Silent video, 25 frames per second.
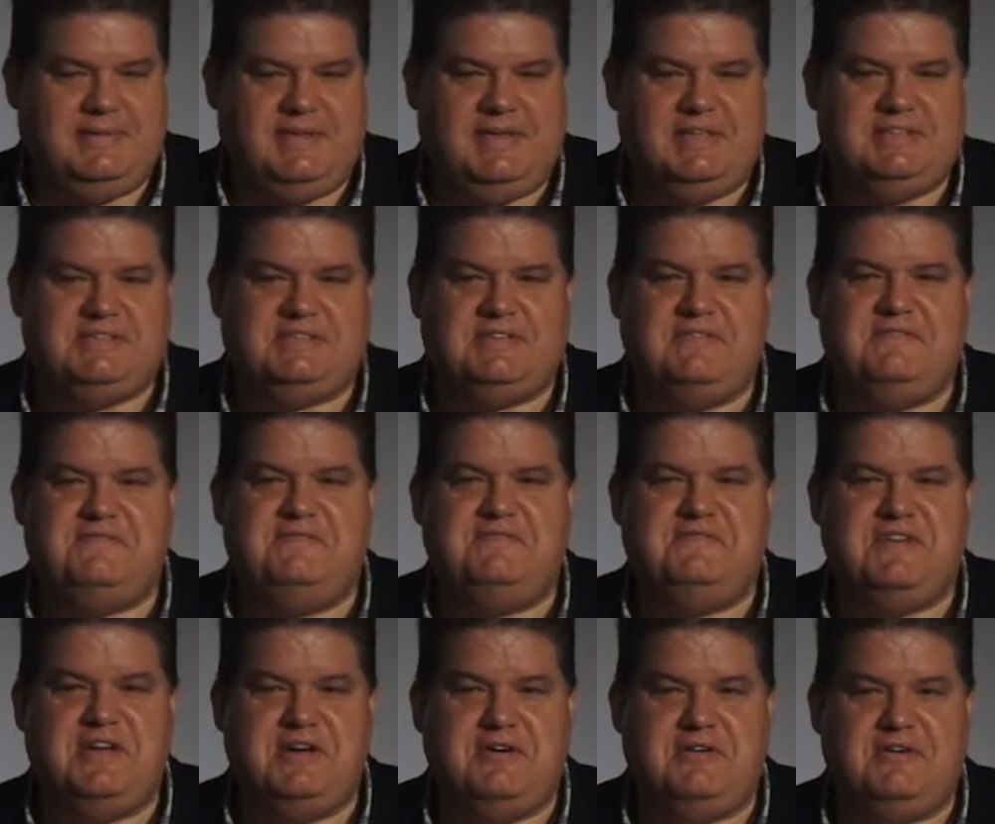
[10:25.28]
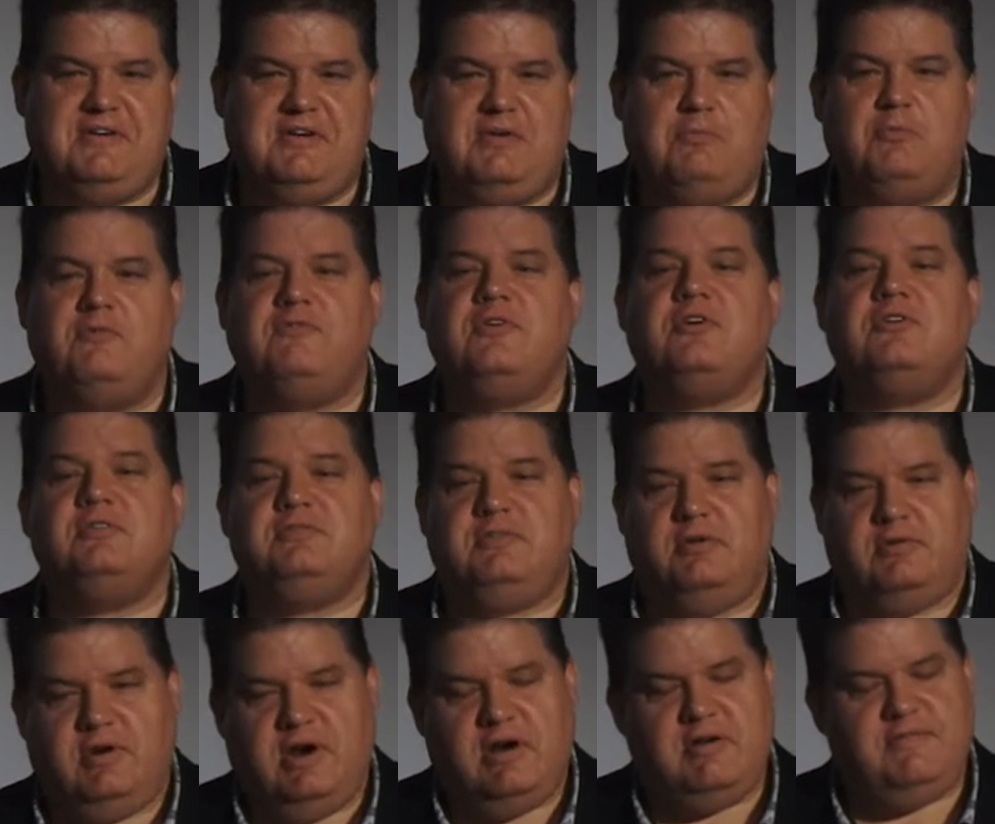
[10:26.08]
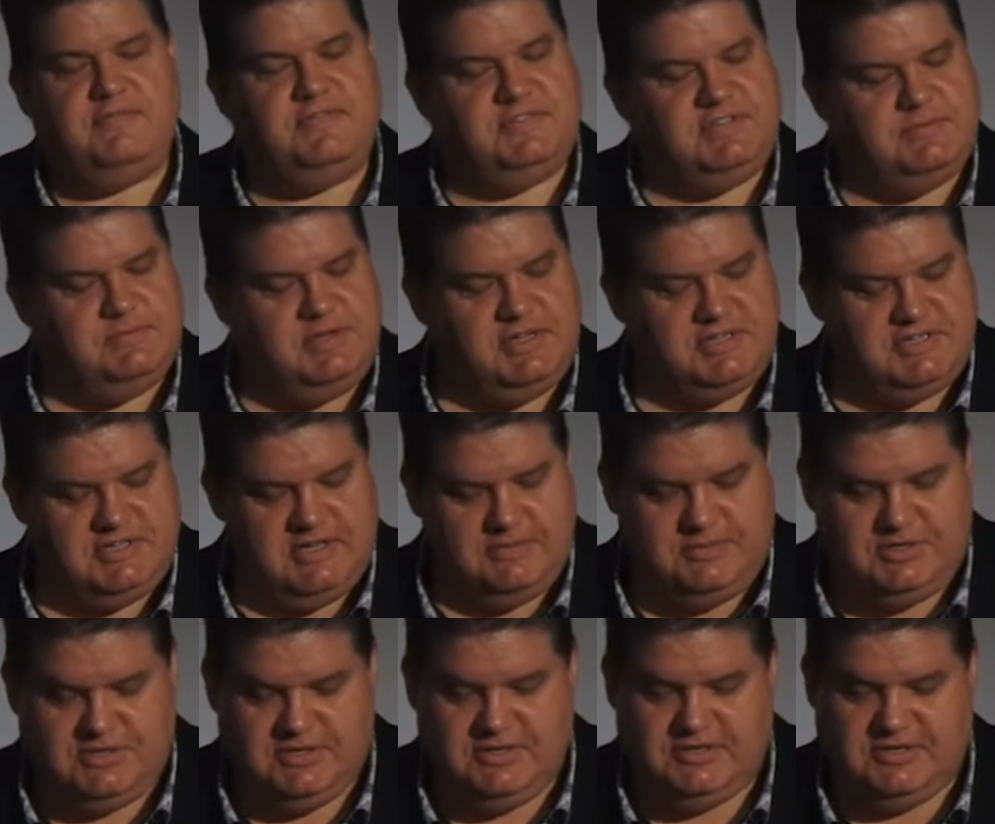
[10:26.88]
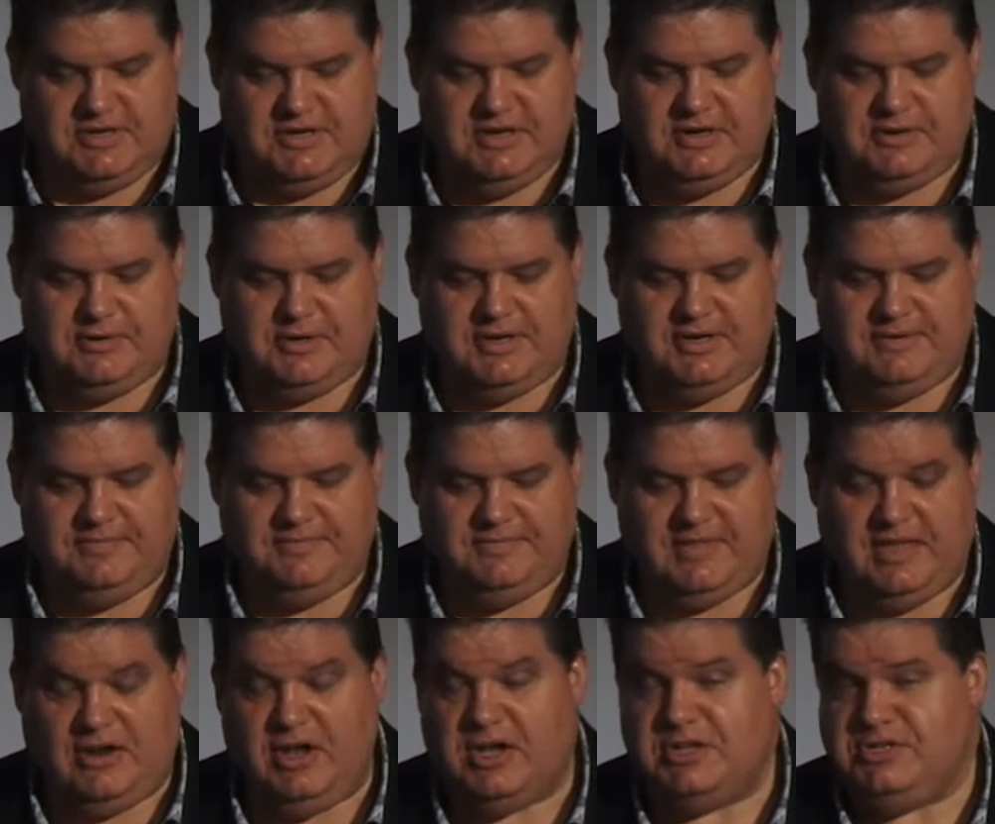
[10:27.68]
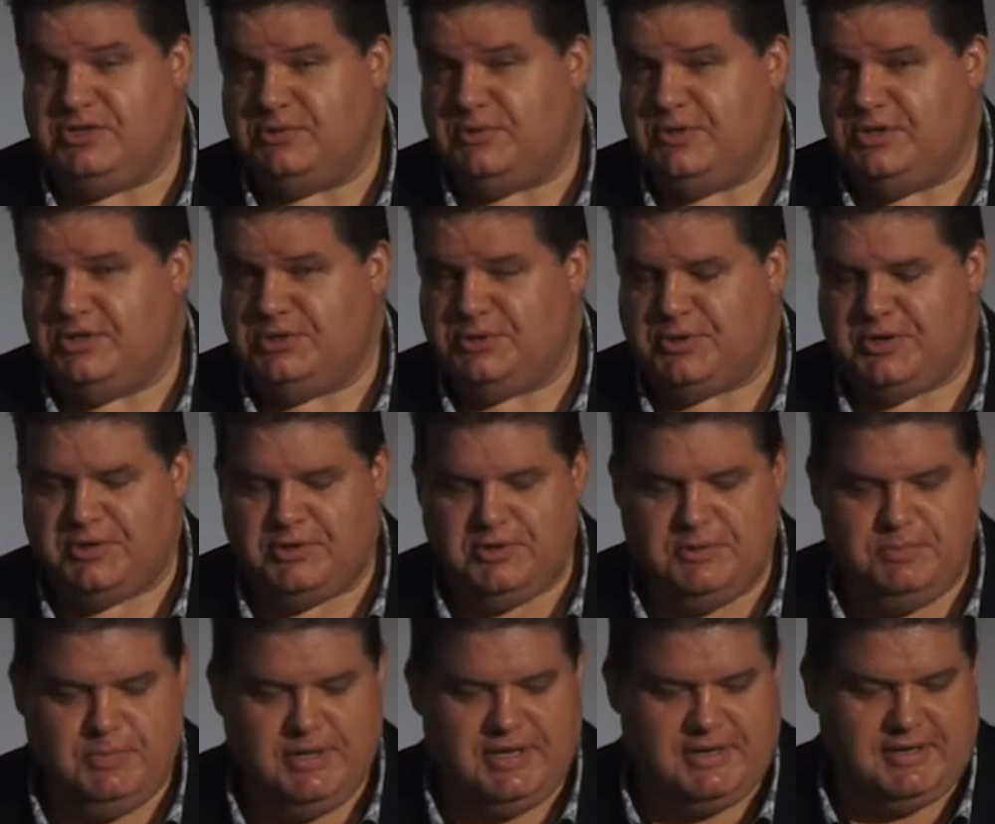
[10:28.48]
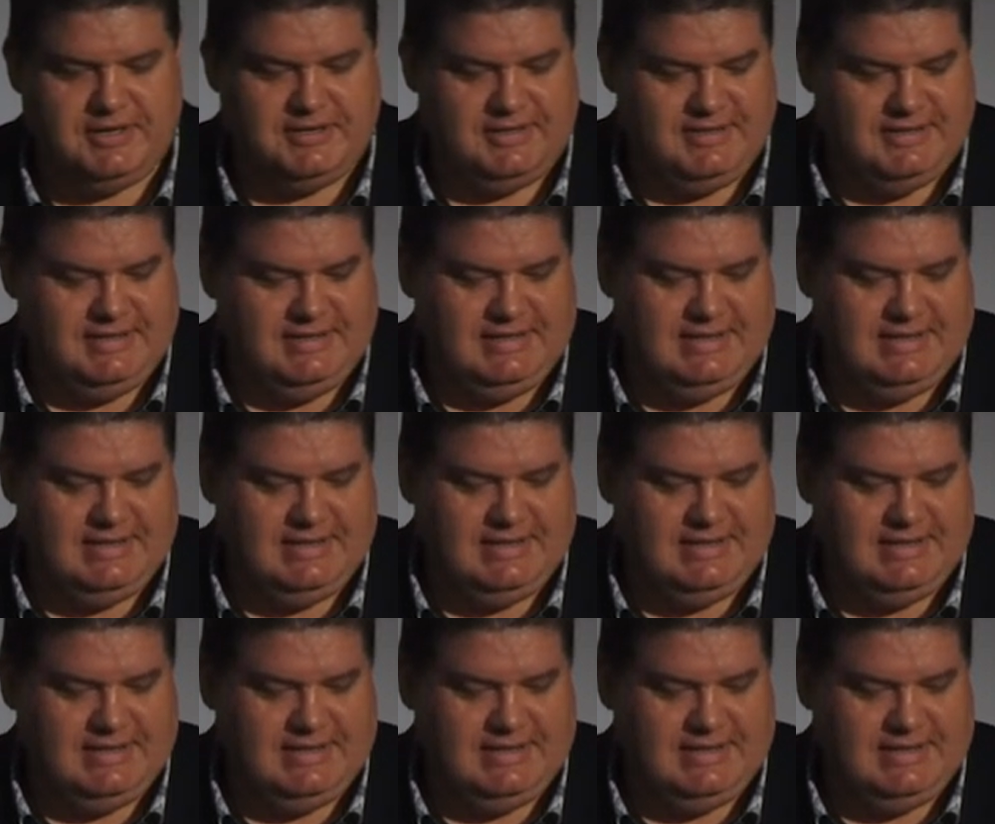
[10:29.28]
It's a very, there are some exceptions, I agree, and I do enjoy a good bitter,